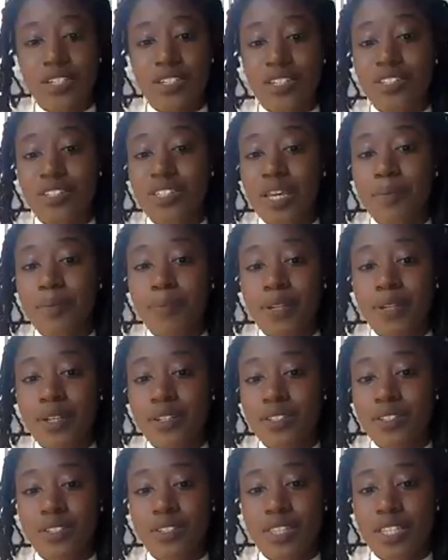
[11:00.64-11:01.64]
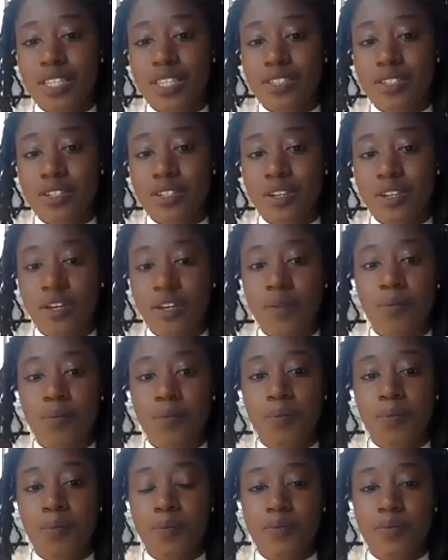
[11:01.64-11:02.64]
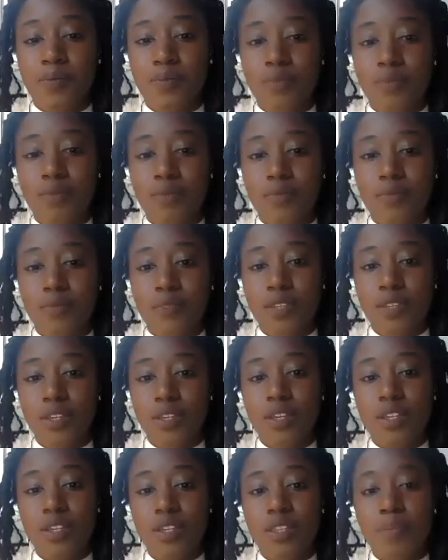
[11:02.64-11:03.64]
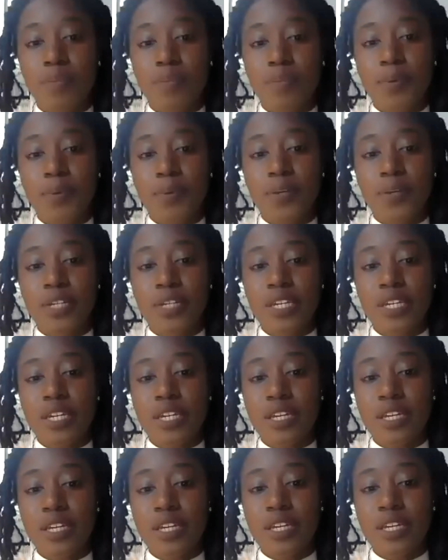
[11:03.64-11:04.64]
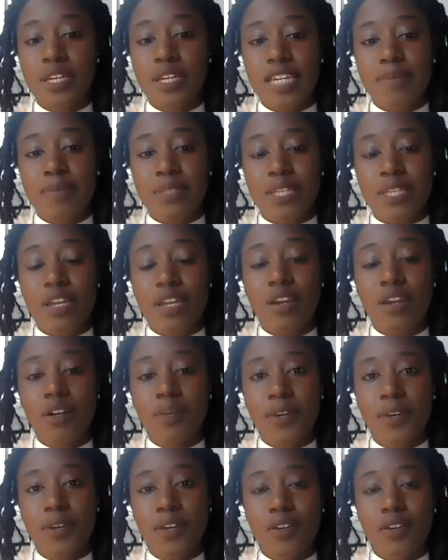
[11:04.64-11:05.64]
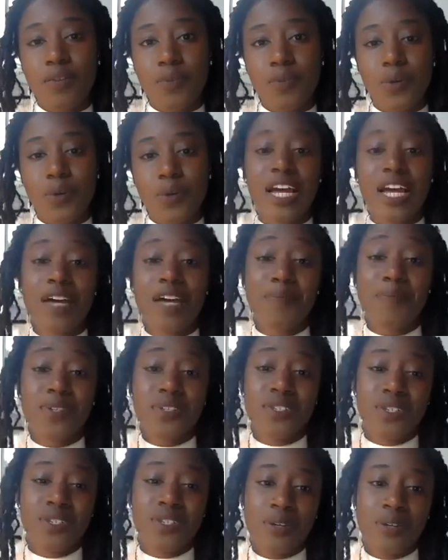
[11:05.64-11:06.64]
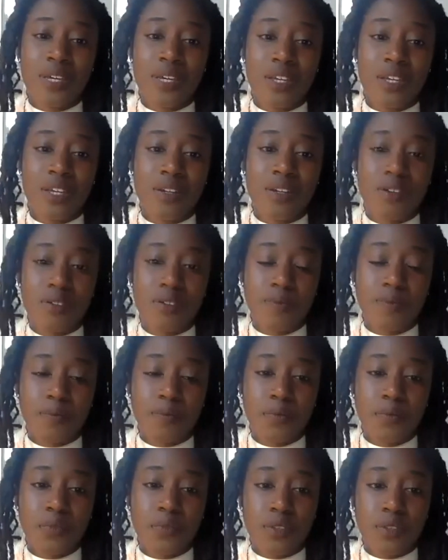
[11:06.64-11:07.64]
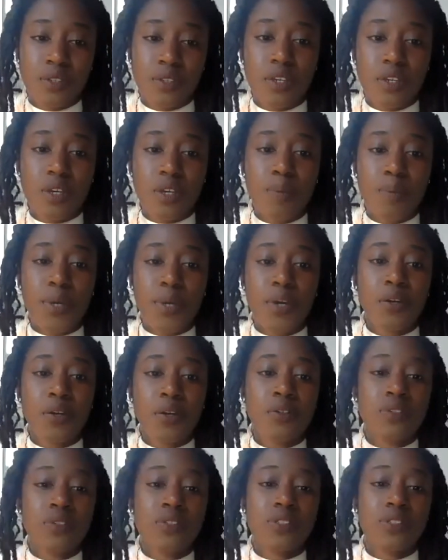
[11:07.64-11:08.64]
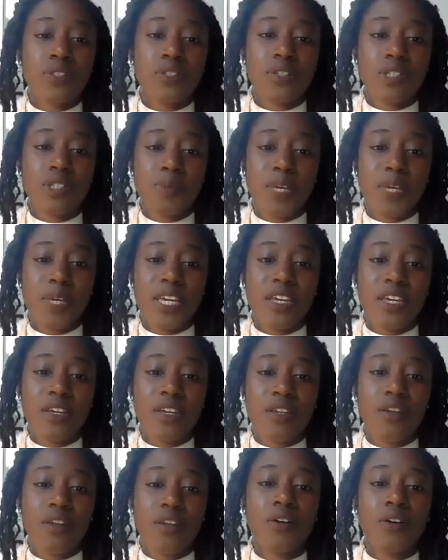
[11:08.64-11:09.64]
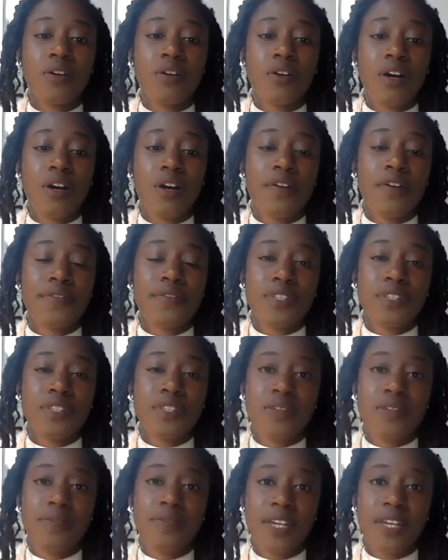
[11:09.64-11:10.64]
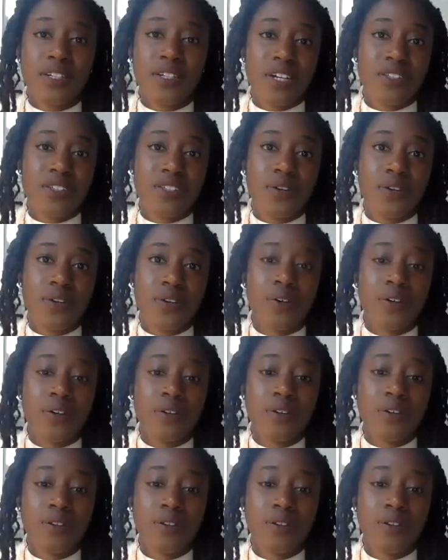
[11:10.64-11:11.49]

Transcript: dissemblance this time. The body keeps a logbook of what happens to it. Bones speak long after the flesh has gone.